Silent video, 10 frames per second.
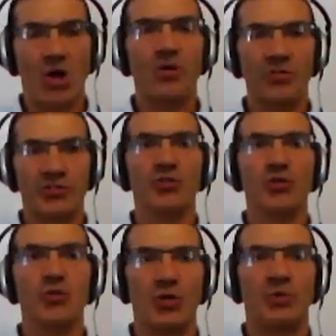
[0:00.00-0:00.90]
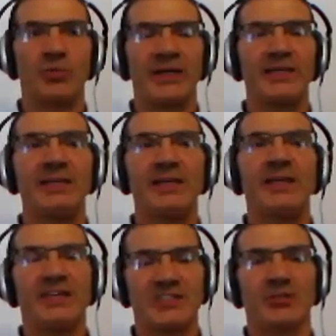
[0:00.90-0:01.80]
whole school wellbeing
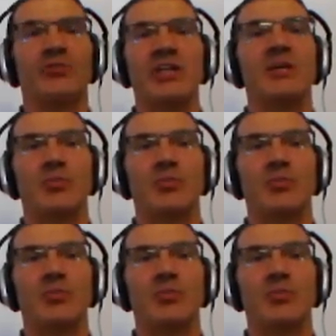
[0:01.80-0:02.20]
is a really